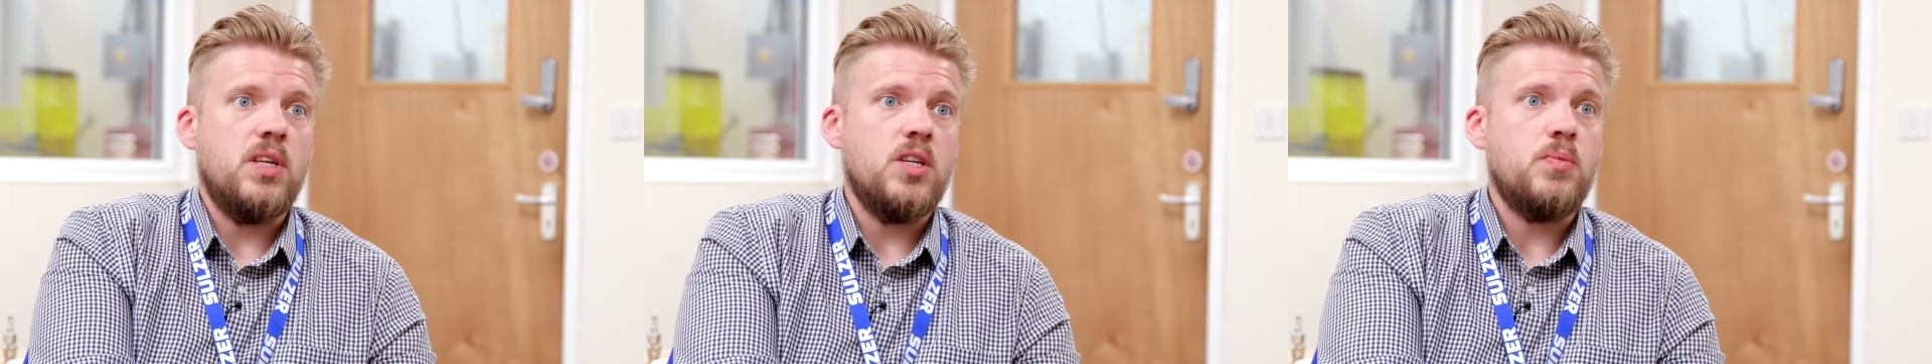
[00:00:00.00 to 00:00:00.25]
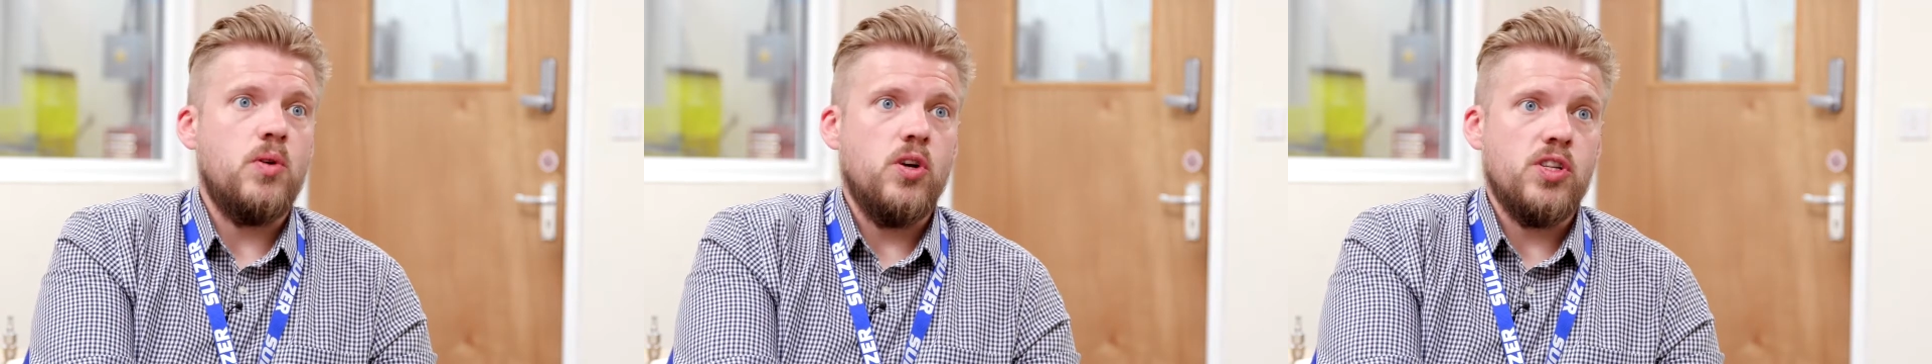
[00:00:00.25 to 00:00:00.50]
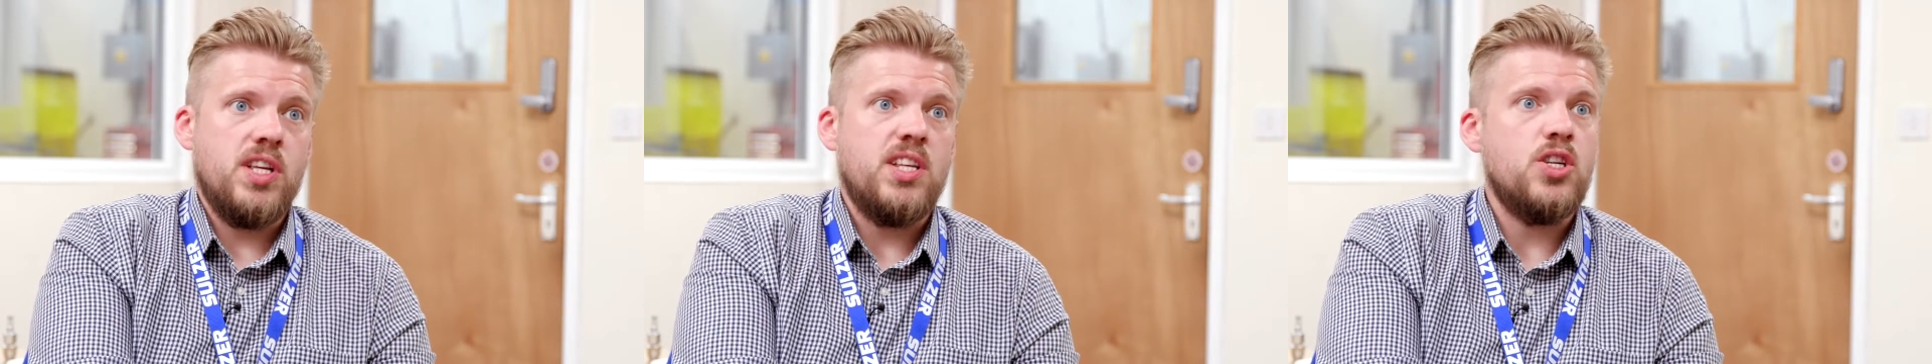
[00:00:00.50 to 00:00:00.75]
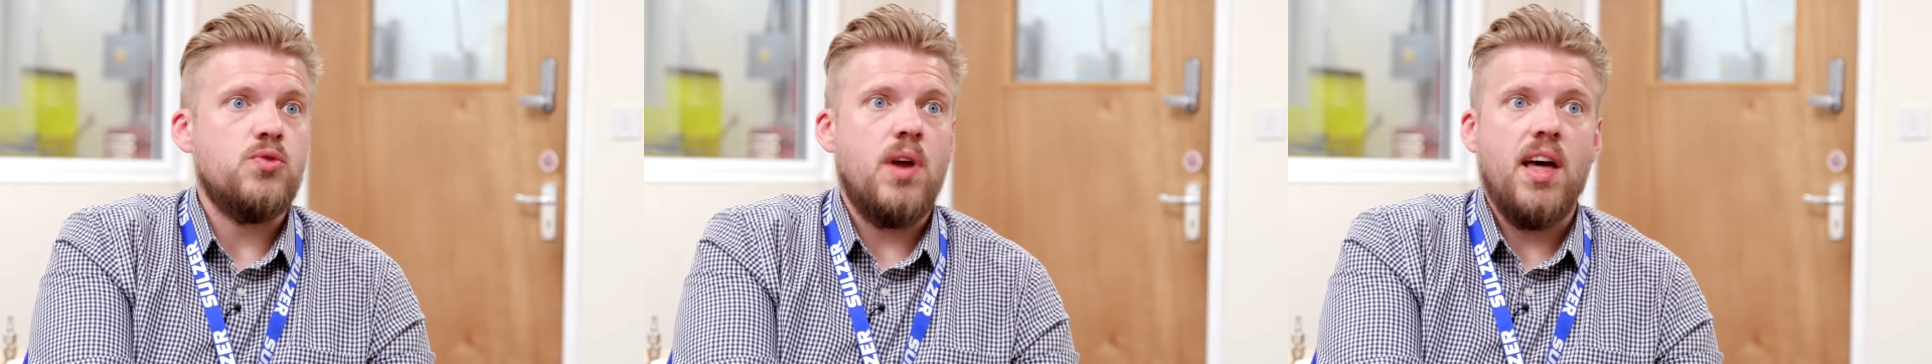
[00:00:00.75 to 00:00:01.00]
these
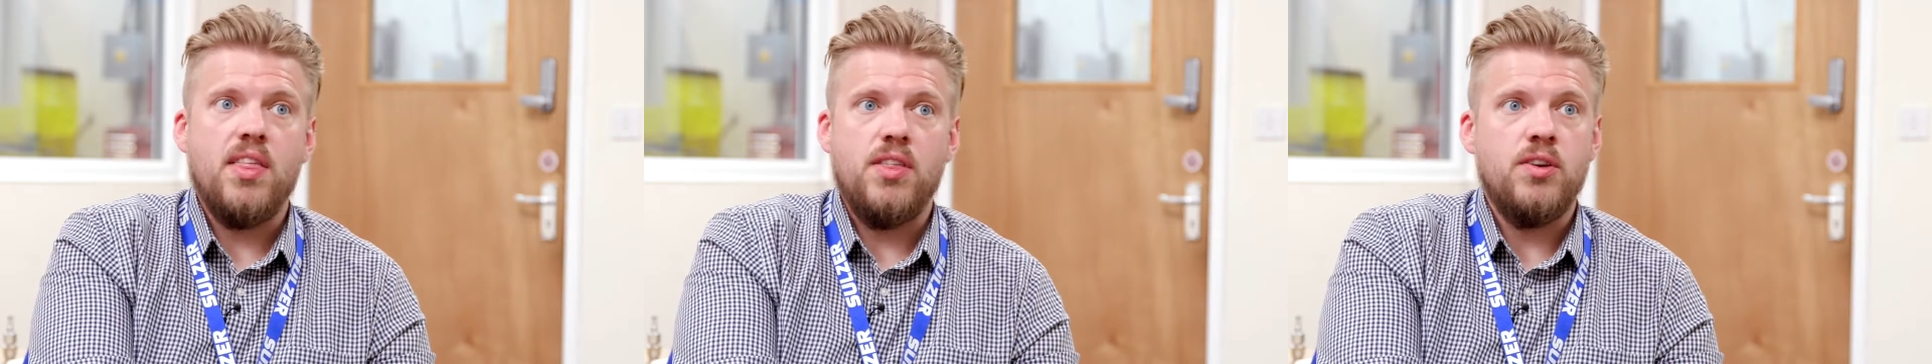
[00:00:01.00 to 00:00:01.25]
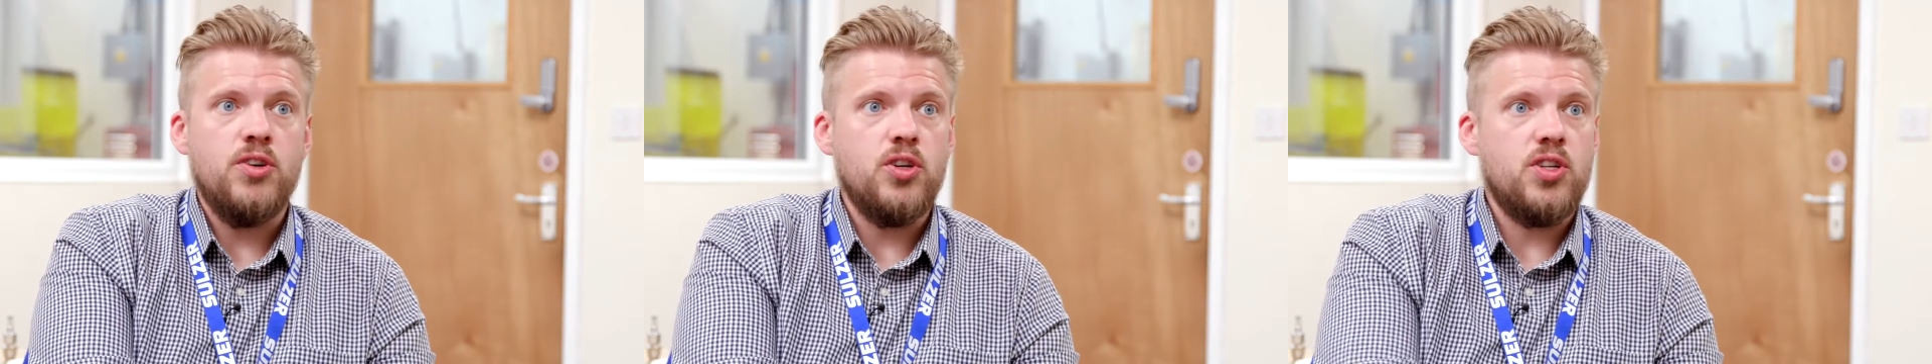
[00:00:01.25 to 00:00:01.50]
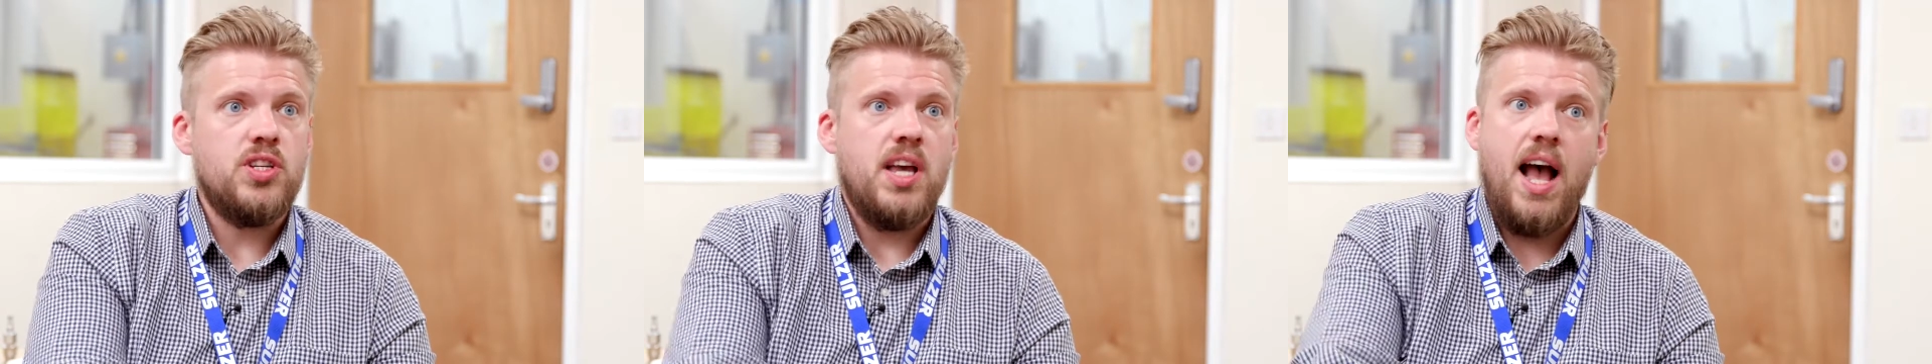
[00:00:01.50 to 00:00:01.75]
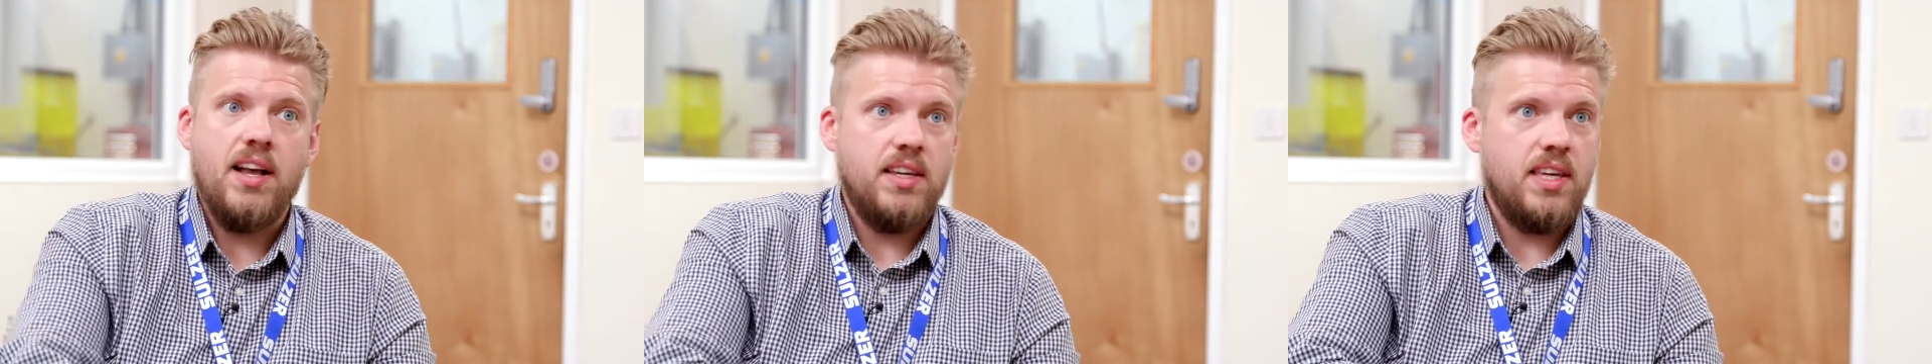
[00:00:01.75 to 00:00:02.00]
processes rather than just
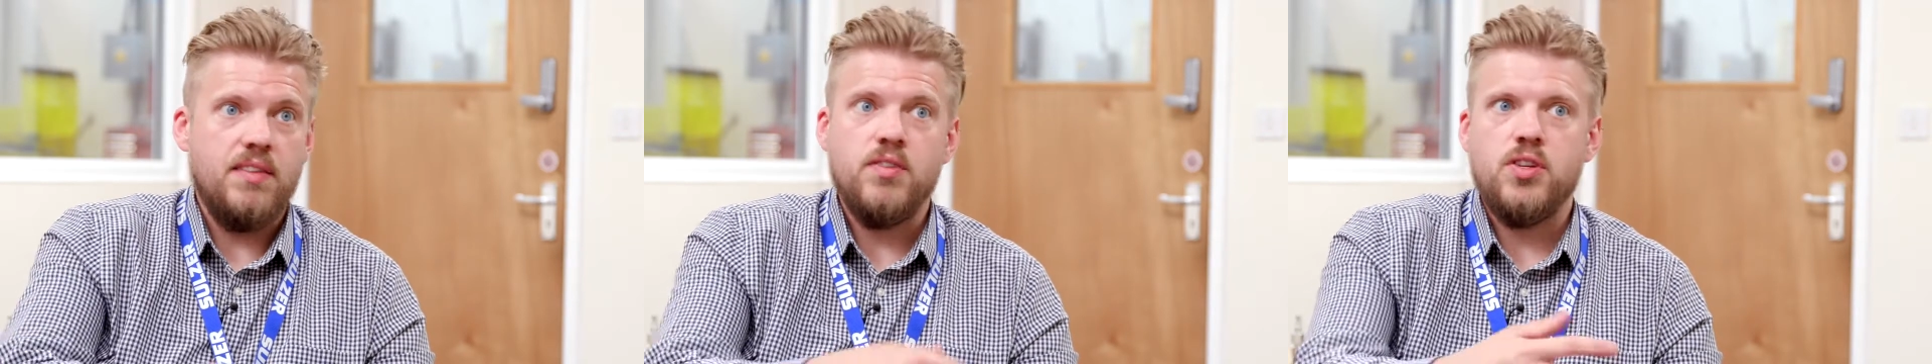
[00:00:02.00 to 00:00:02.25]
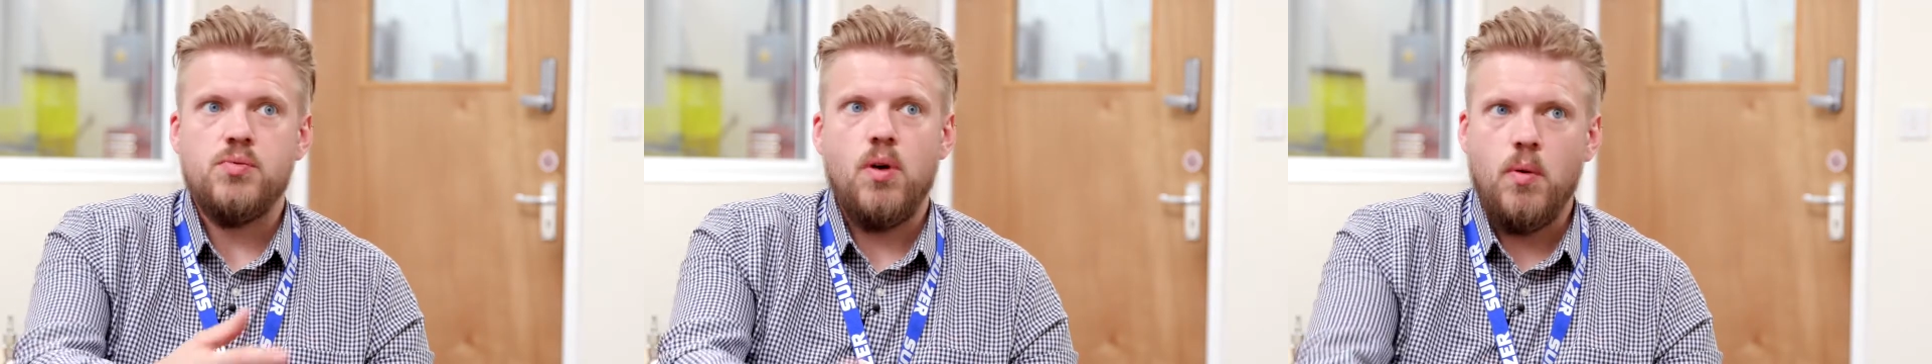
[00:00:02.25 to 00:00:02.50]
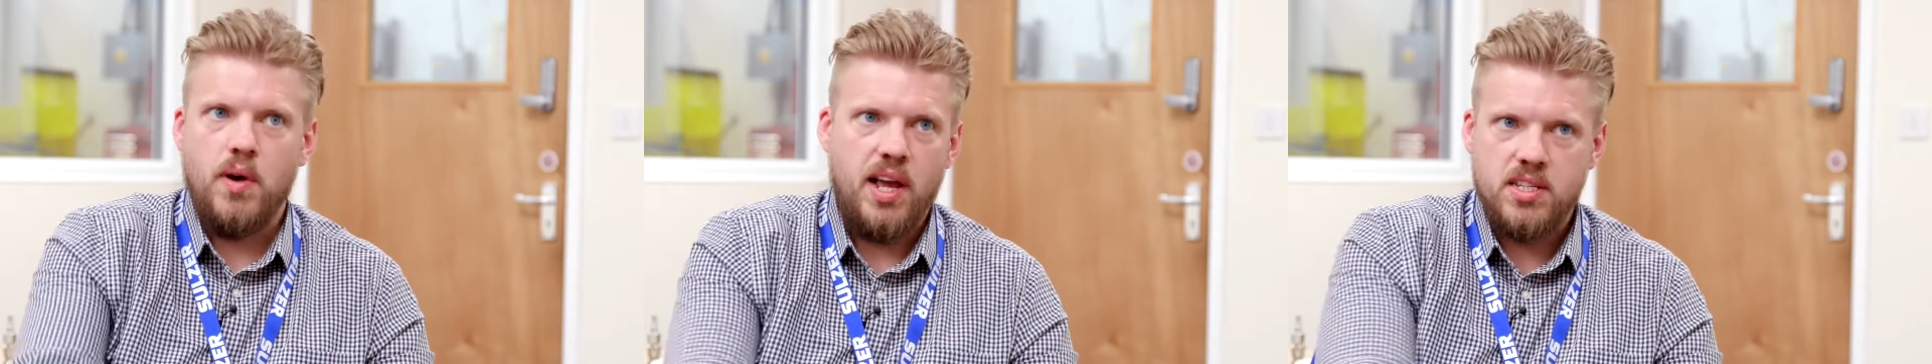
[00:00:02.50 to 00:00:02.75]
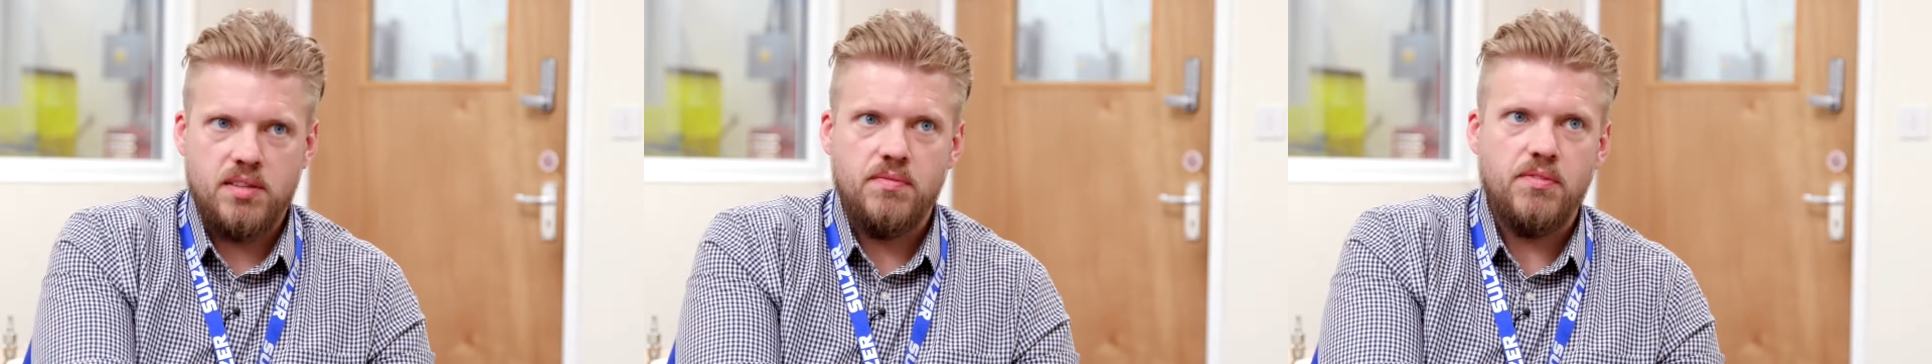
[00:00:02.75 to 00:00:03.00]
give us what we're
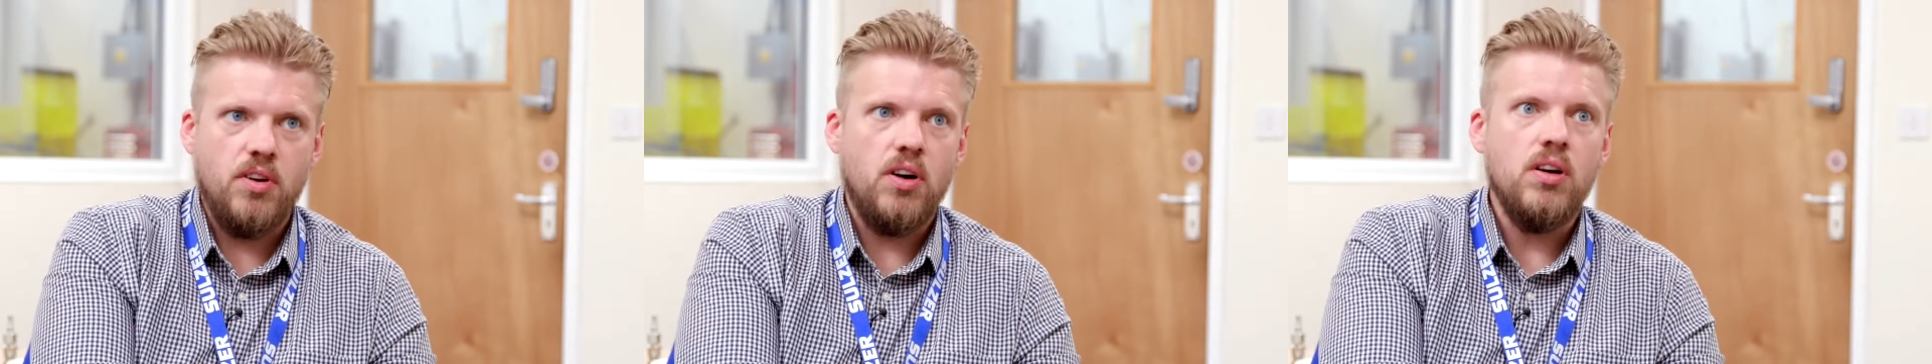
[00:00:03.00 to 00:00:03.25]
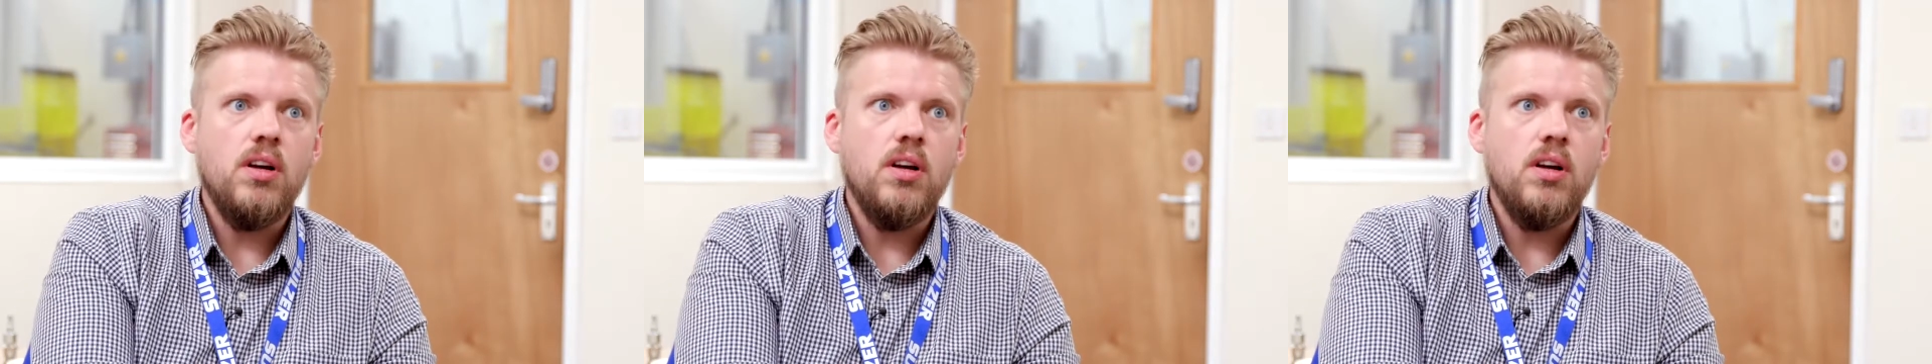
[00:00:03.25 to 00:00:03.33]
asking for.